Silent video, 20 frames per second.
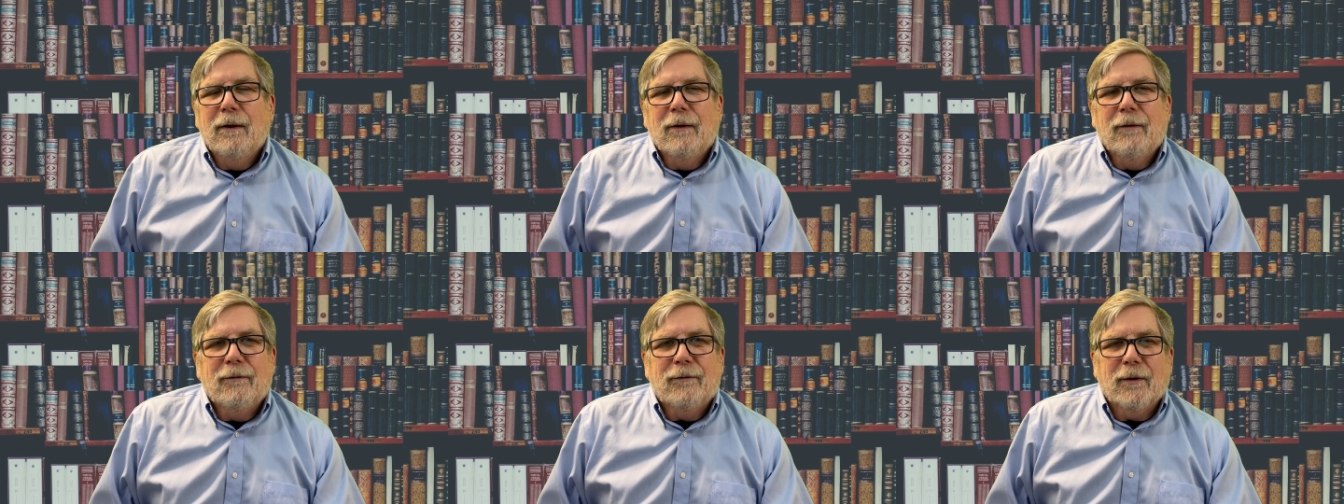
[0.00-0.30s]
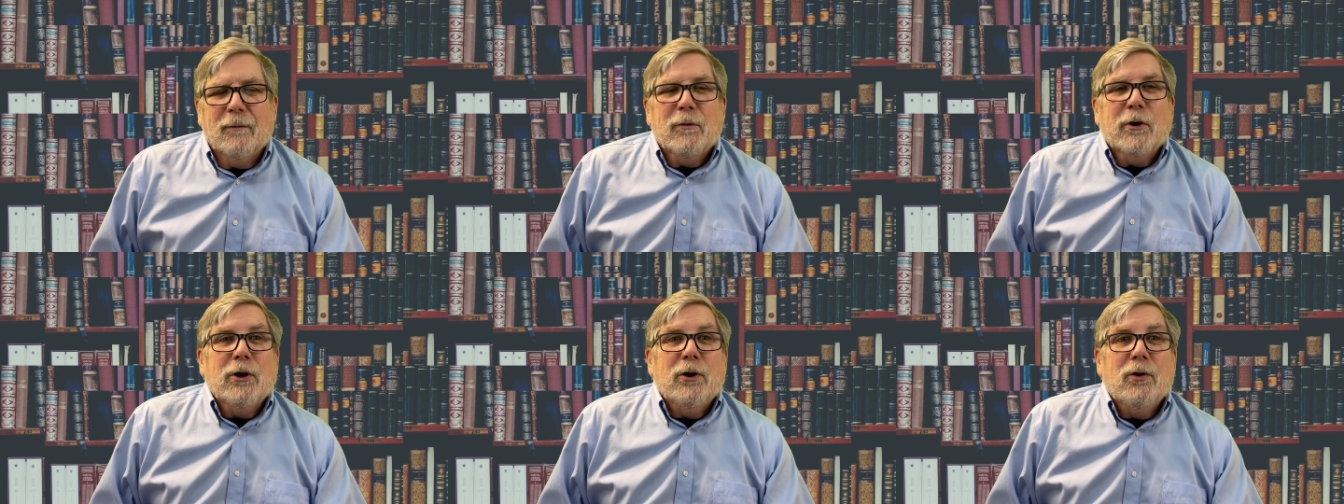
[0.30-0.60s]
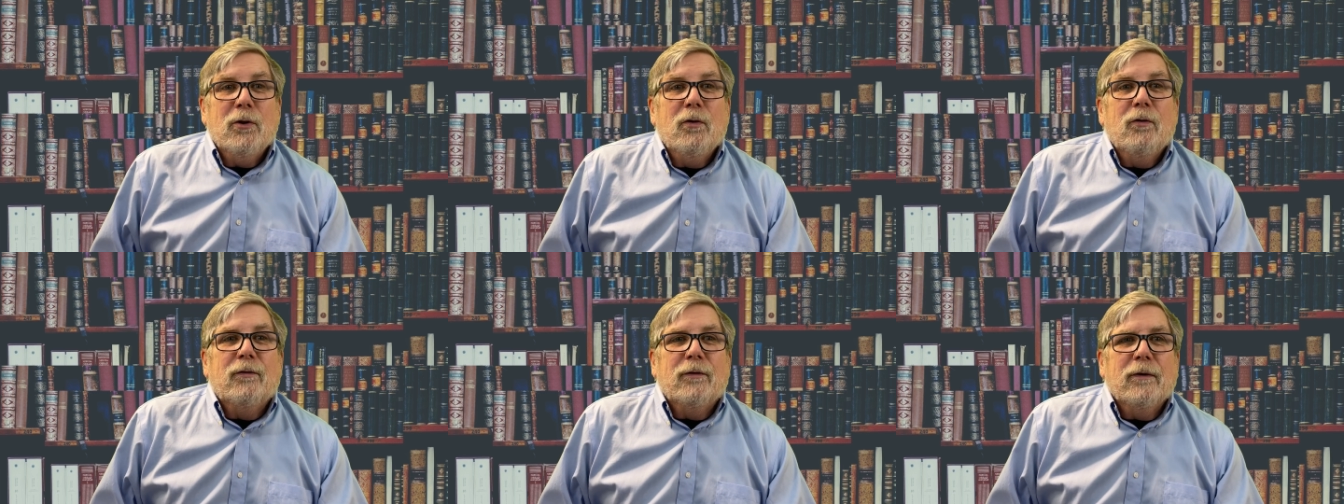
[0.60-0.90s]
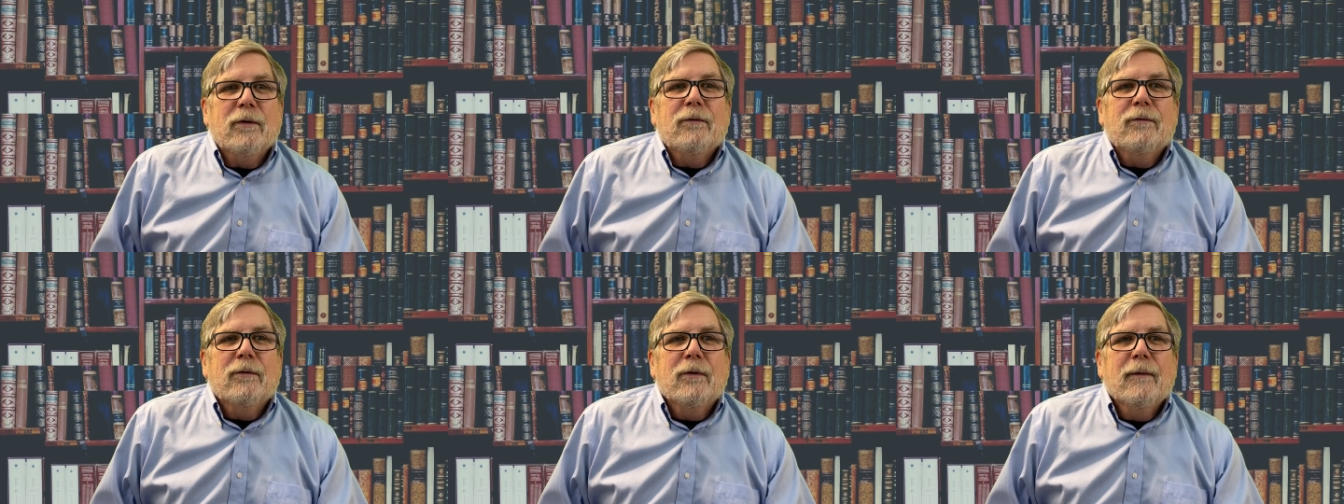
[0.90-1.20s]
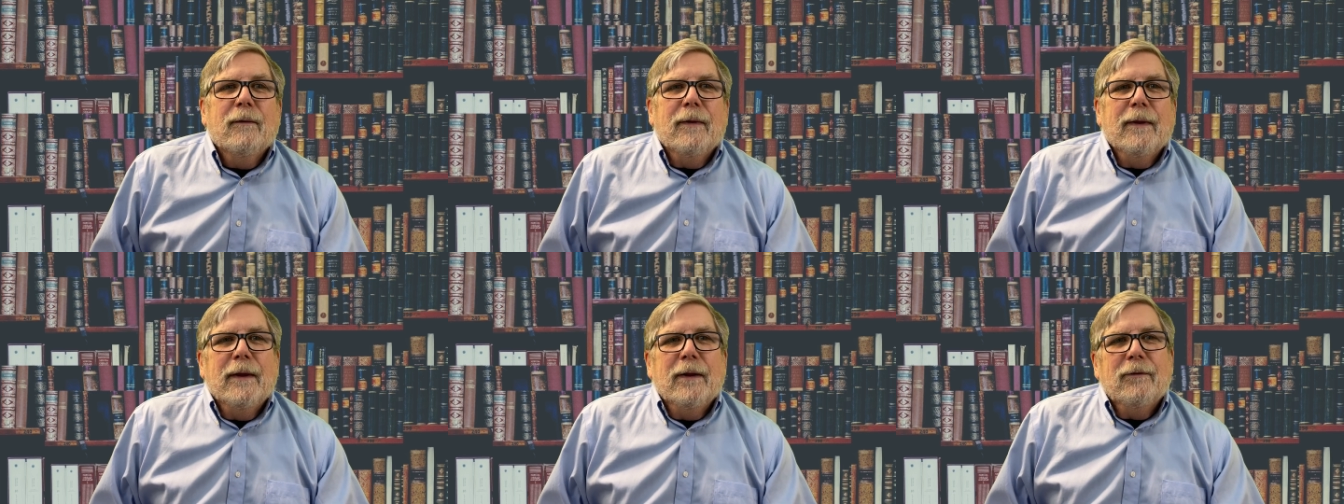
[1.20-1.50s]
somebody uses.
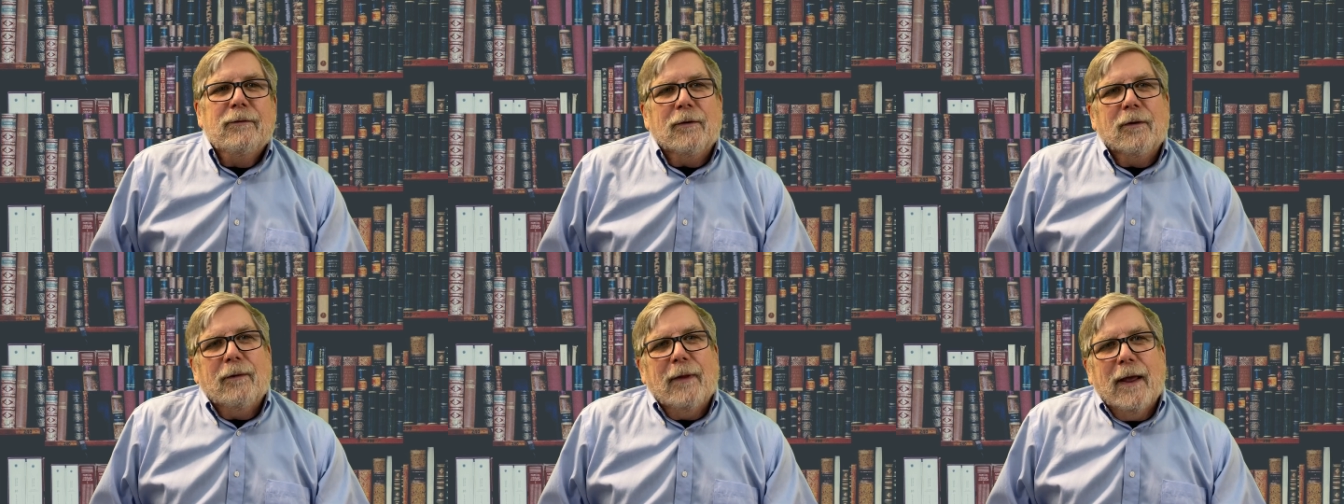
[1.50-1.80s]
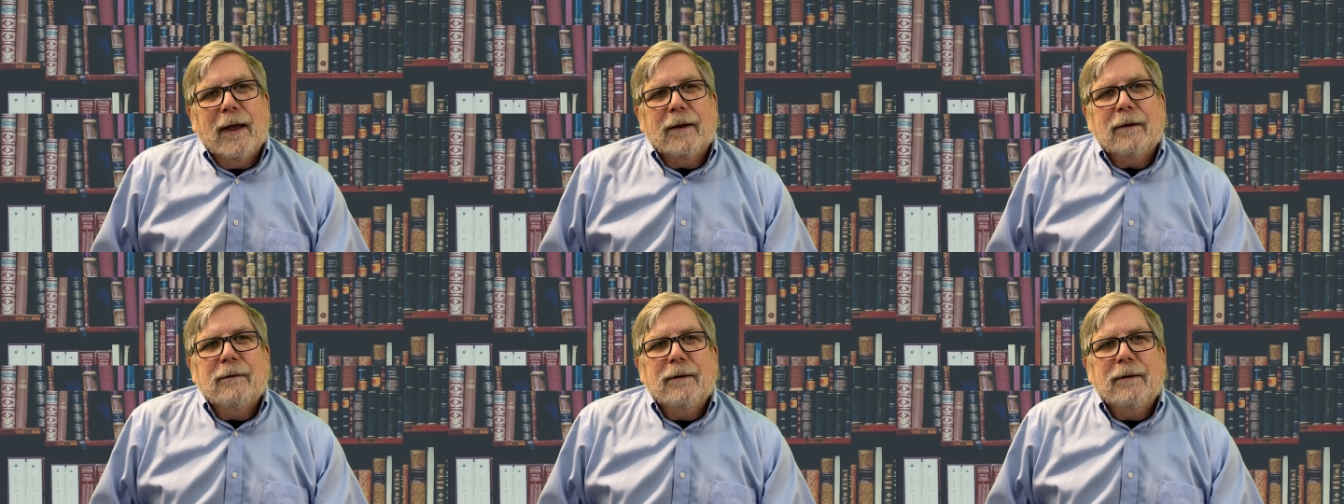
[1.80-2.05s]
So that,